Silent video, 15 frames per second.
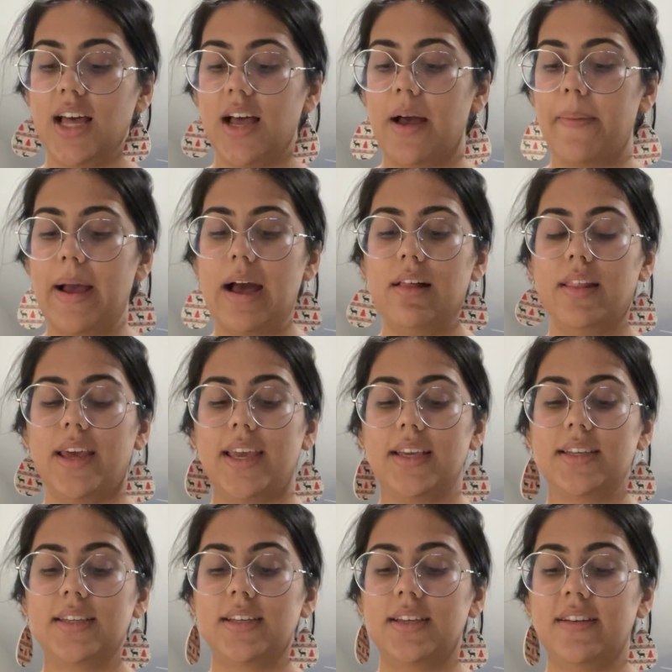about
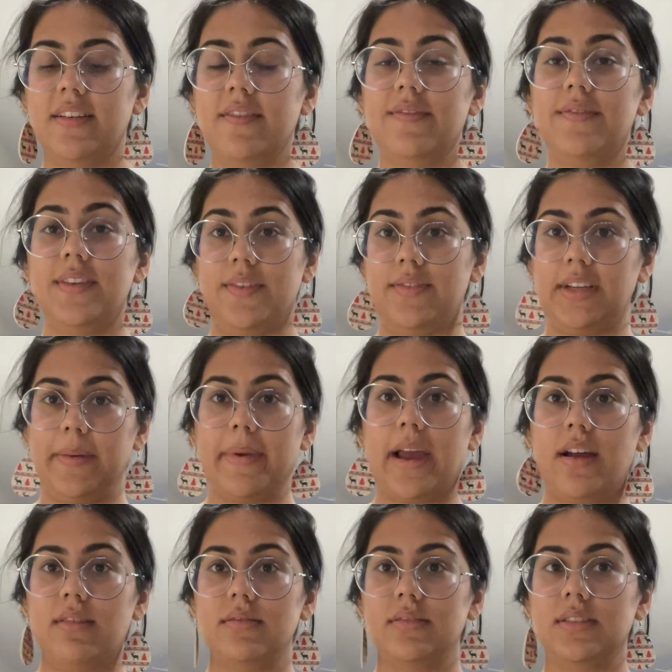like 50
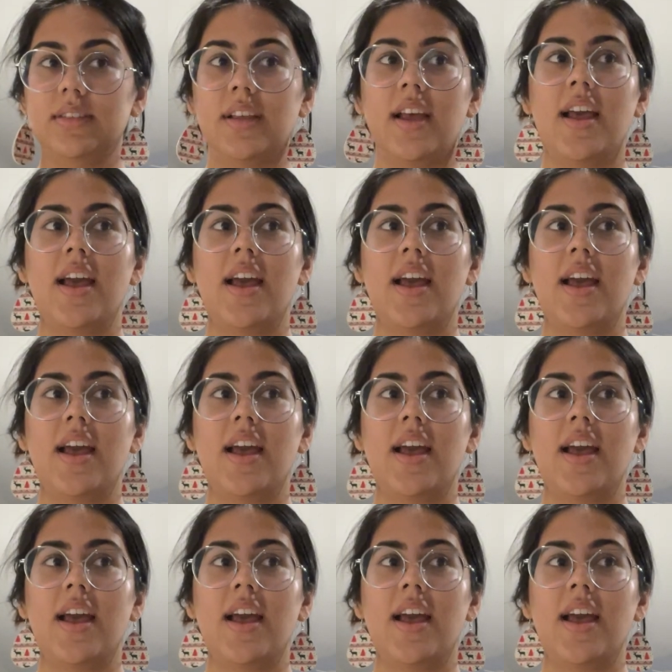pounds.